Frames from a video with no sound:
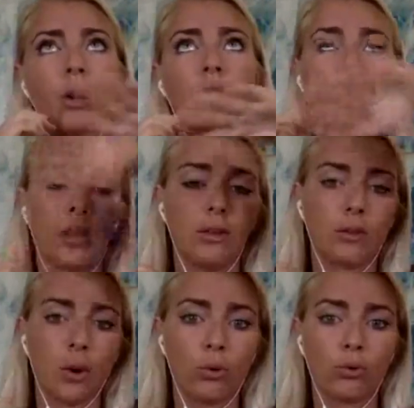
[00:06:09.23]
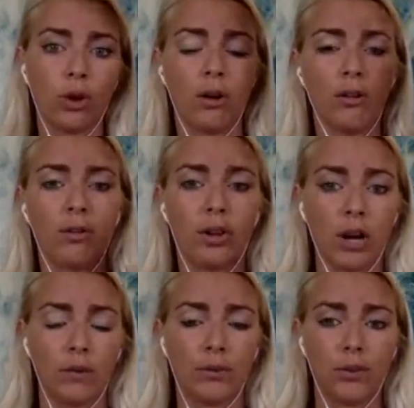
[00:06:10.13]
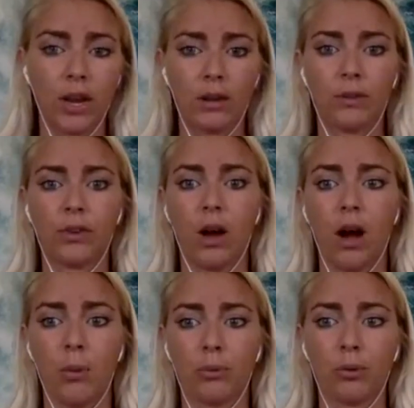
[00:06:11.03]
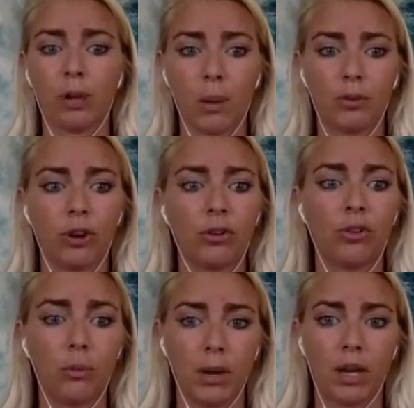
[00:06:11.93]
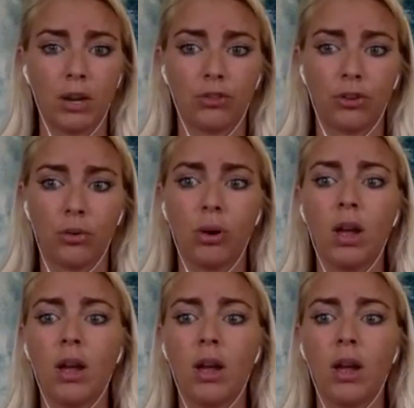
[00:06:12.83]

the East Coast of the United States. So climate change is a big issue.